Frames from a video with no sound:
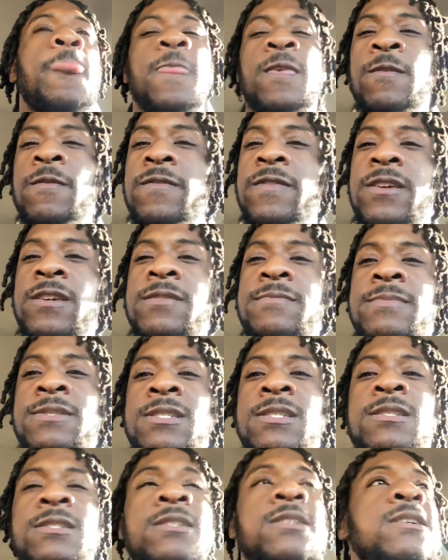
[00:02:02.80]
You feel me?
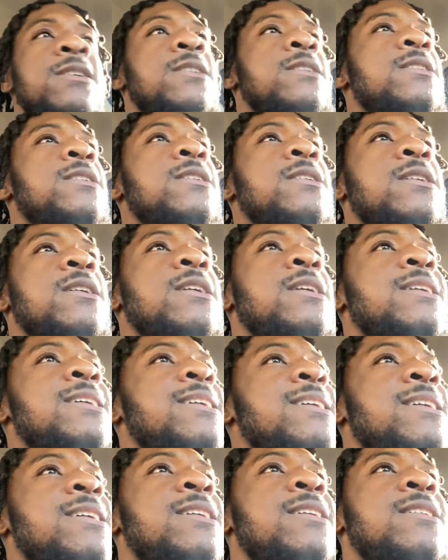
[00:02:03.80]

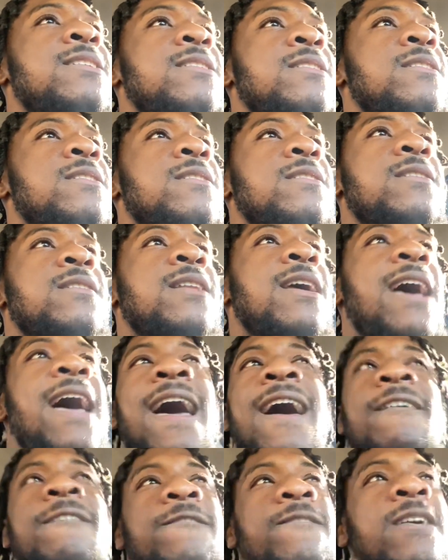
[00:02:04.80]
And
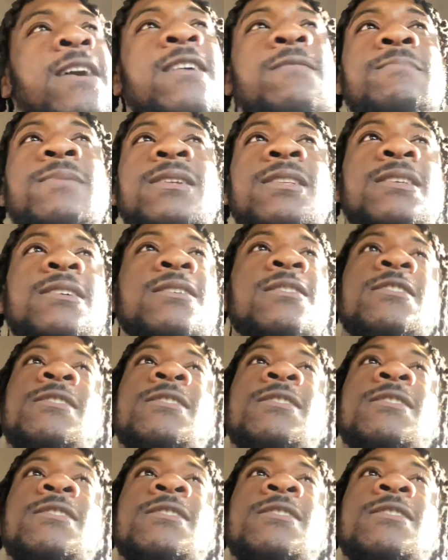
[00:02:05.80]
have faith, my nigga. You